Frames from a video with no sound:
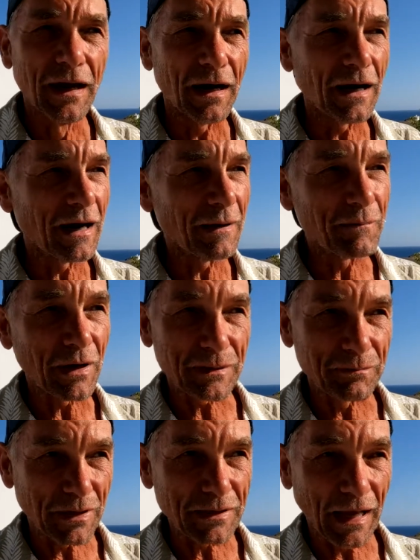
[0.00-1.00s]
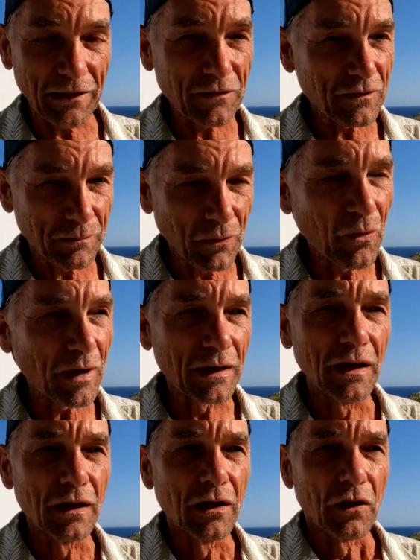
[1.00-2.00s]
but that's the point.
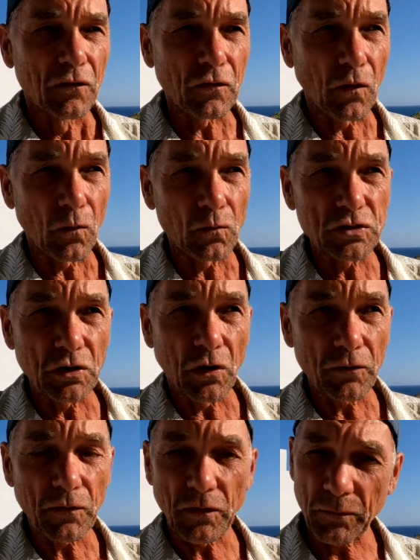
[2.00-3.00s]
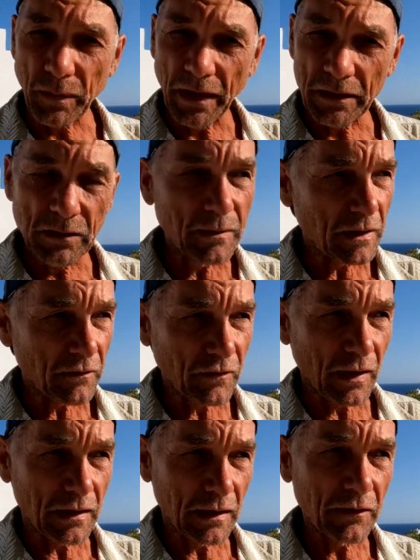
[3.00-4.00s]
So she also explained to me and
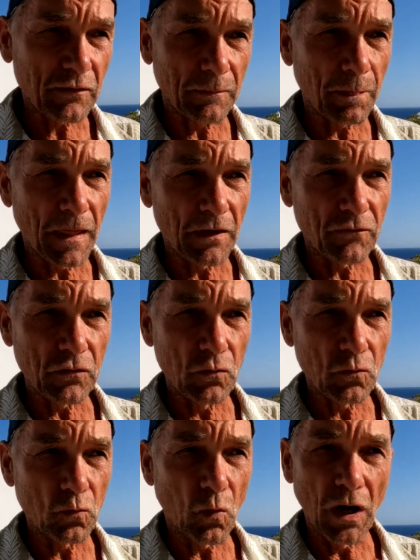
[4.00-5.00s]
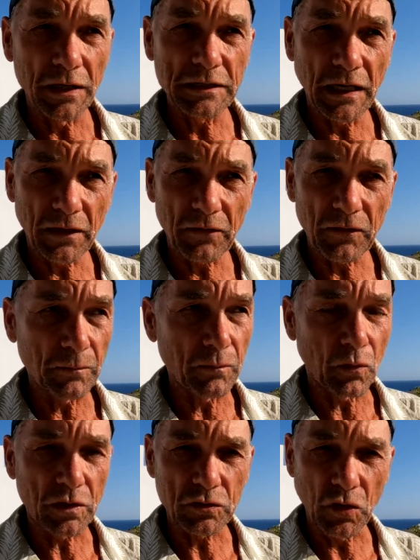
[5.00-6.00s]
said, listen, if you want tech
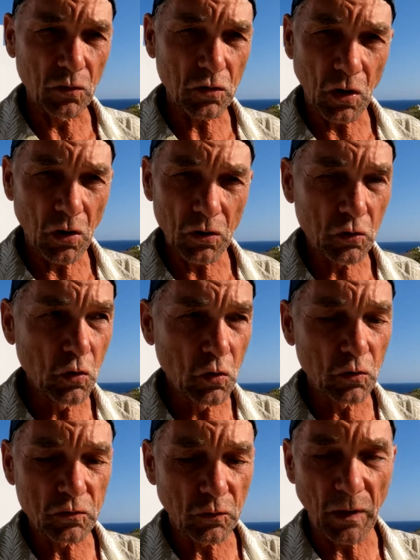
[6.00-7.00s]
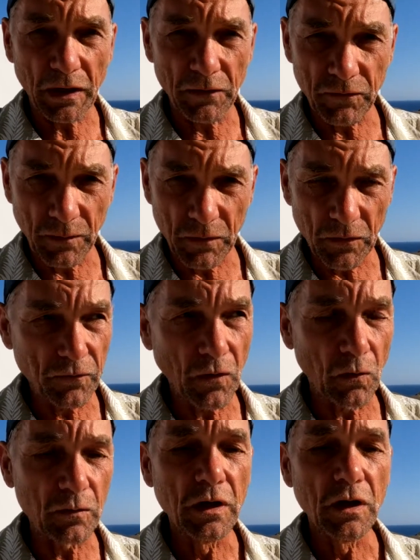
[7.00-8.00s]
support, don't call Google directly from your
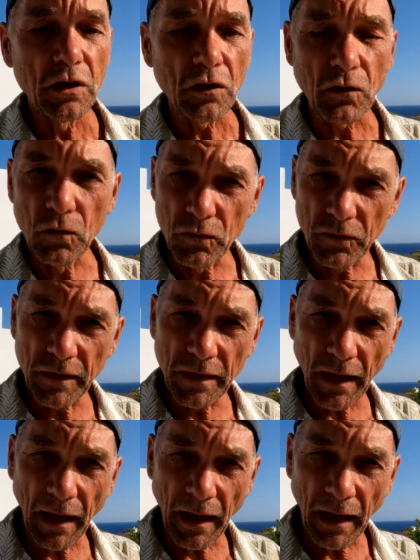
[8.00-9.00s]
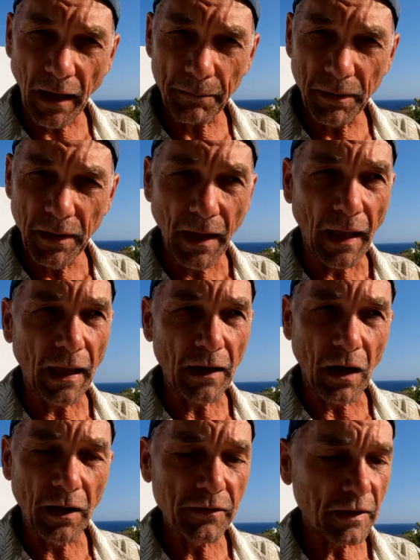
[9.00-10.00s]
phone. Use the app,
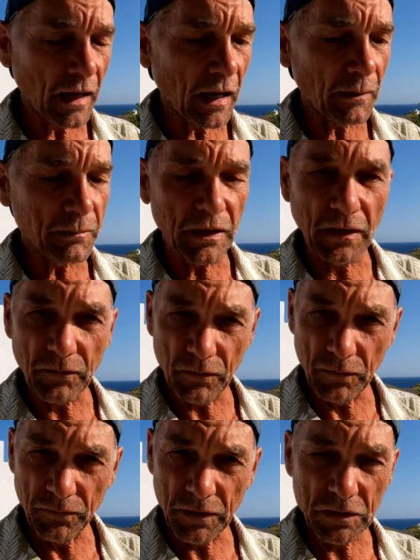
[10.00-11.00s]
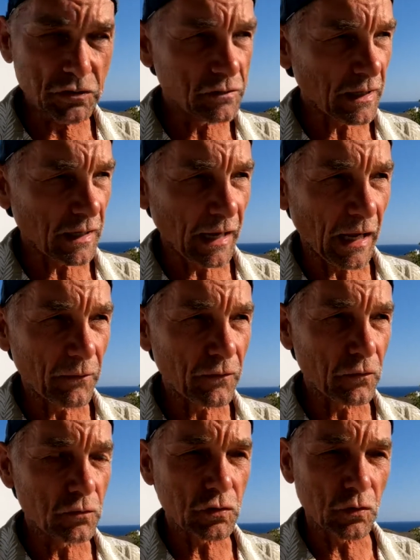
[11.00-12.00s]
and on the app it gives you a feature that
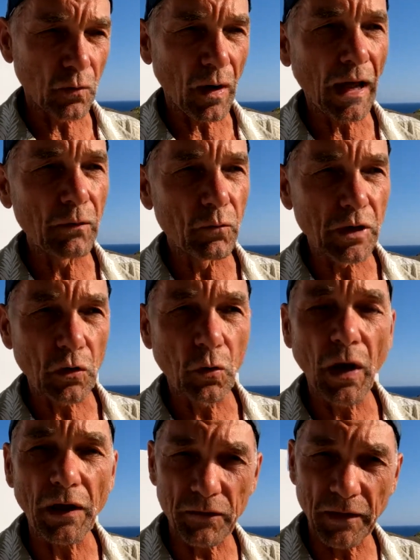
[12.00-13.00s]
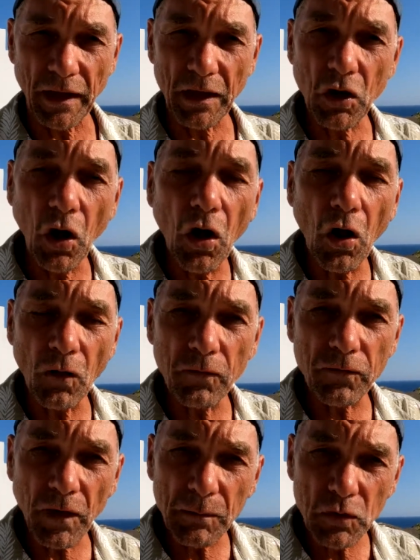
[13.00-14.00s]
allows you to request a call
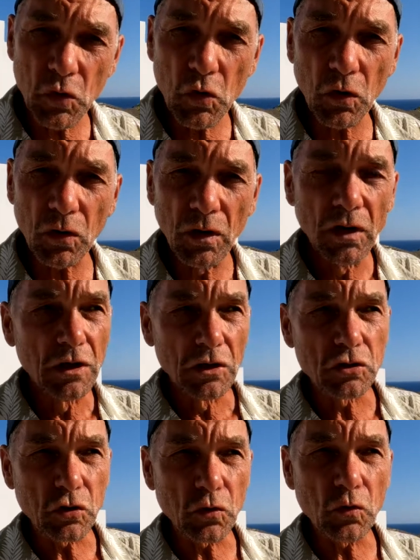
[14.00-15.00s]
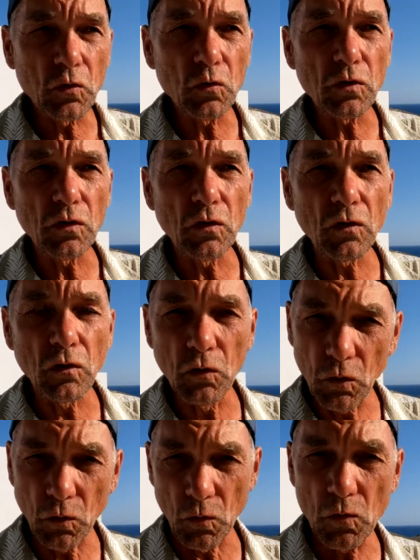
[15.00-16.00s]
from Google to
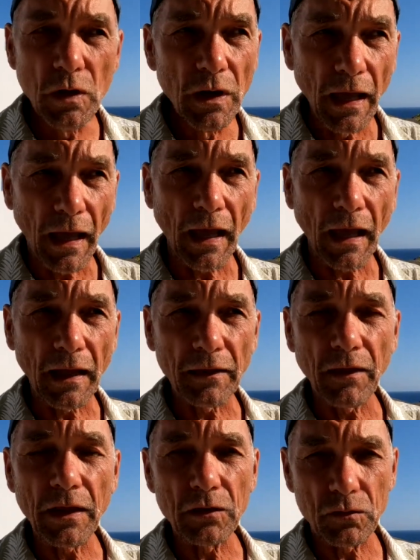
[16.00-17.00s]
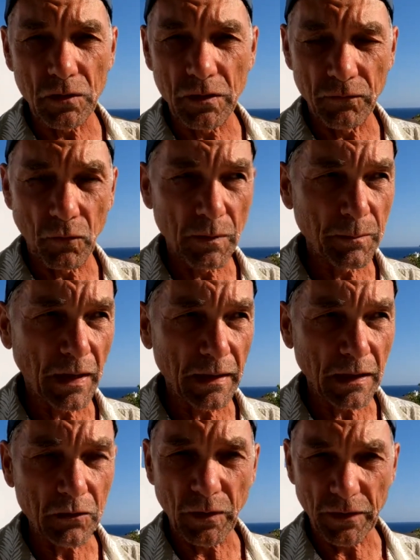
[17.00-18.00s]
you, and then you can avoid
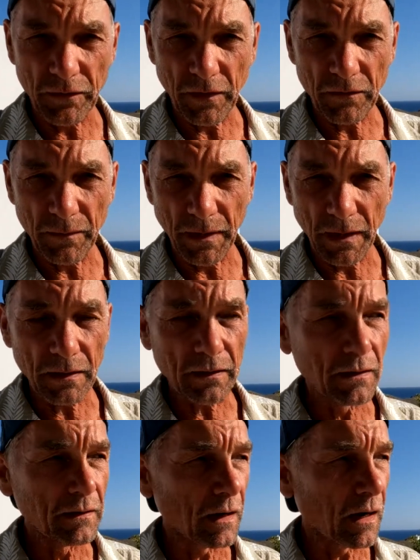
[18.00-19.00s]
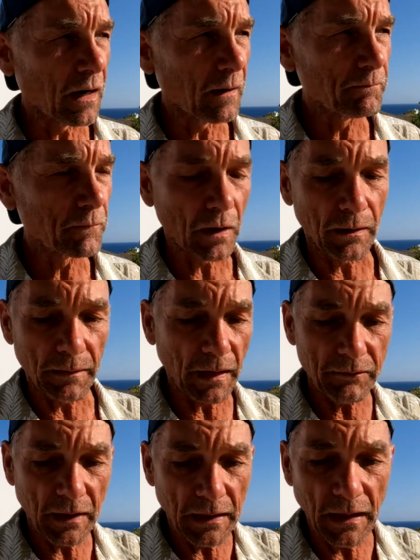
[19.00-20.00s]
paying that 20 cents a minute. I mean,
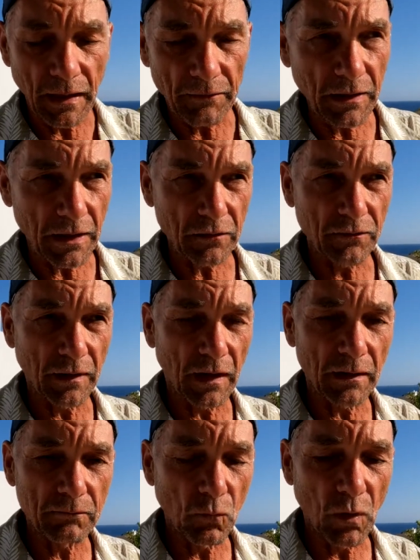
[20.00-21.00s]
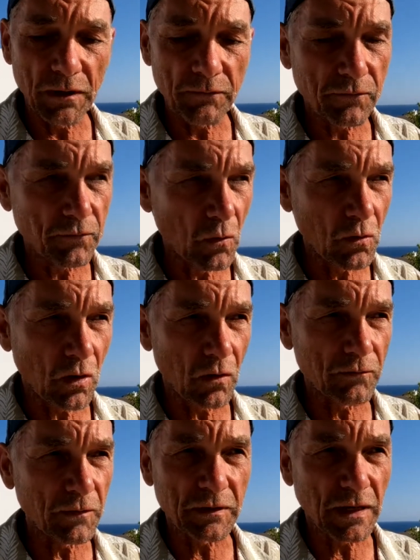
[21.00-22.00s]
I've got one phone
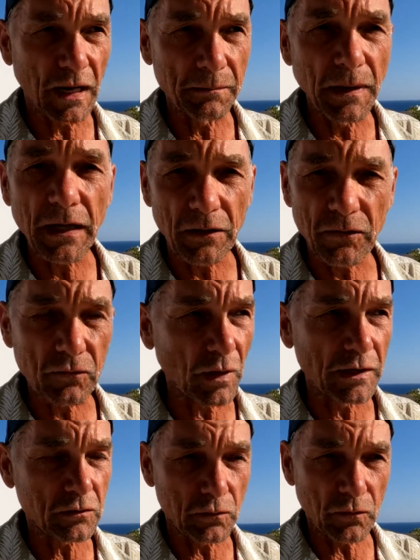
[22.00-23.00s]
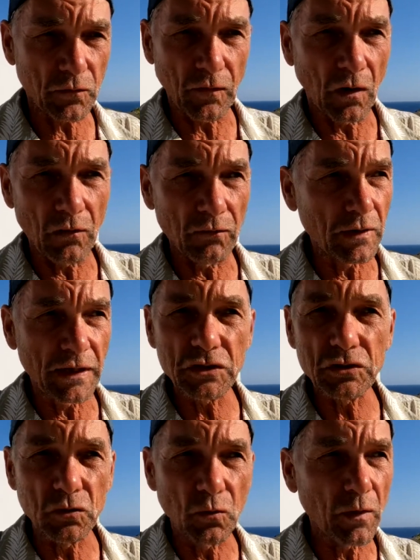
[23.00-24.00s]
call, 59 minutes, trying to solve an
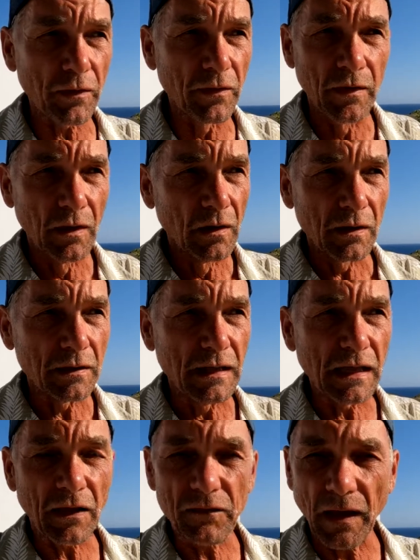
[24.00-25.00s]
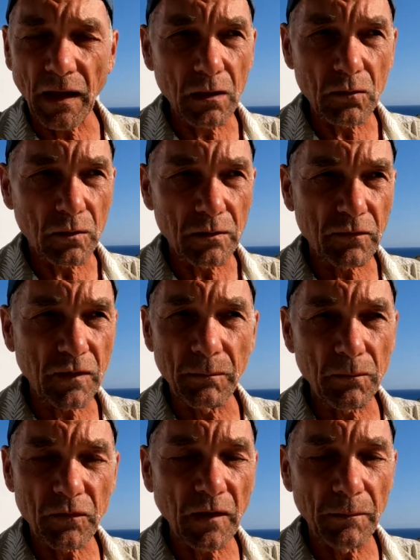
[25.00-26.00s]
issue with DSL or
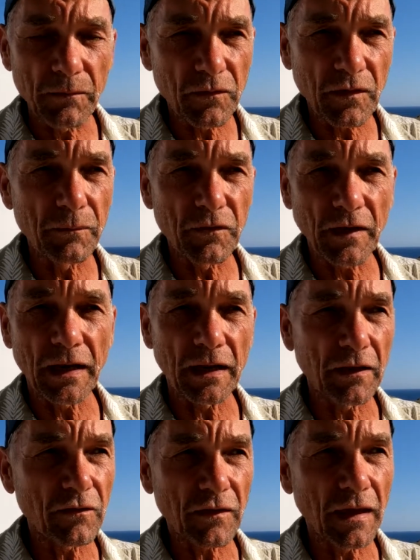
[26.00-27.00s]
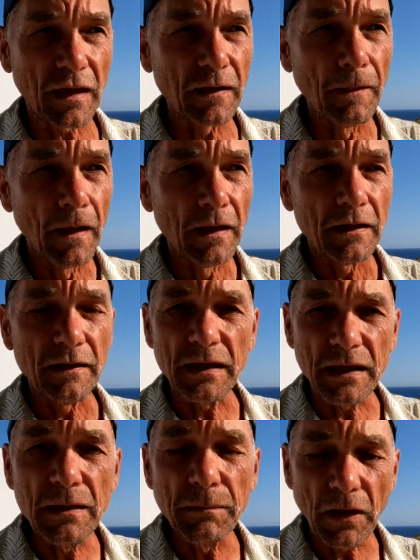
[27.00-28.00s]
some settings in
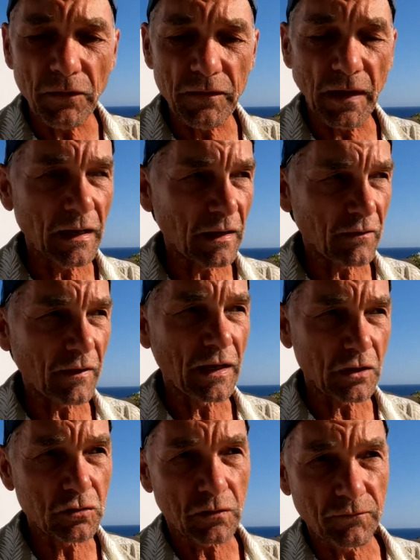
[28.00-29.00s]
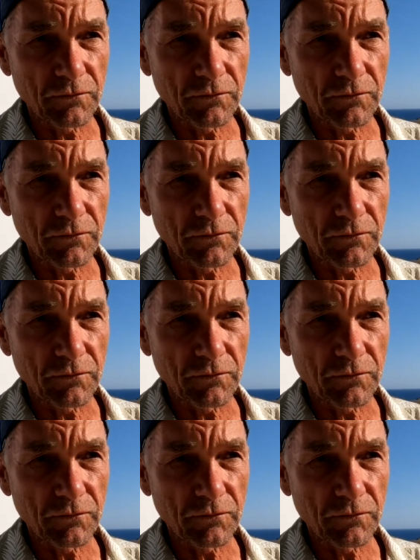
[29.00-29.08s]
the email settings, and it took